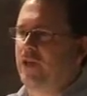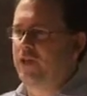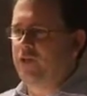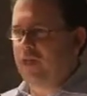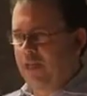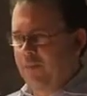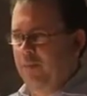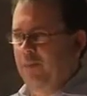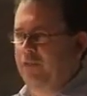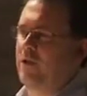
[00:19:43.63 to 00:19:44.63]
You're actually getting
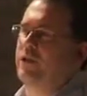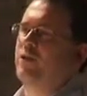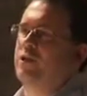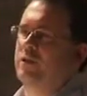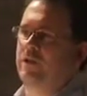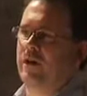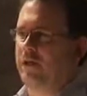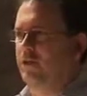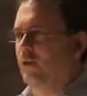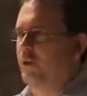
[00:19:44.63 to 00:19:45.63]
people to talk to each other on
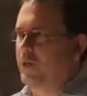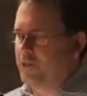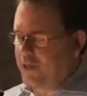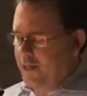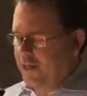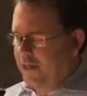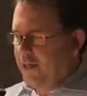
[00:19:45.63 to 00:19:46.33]
your own website.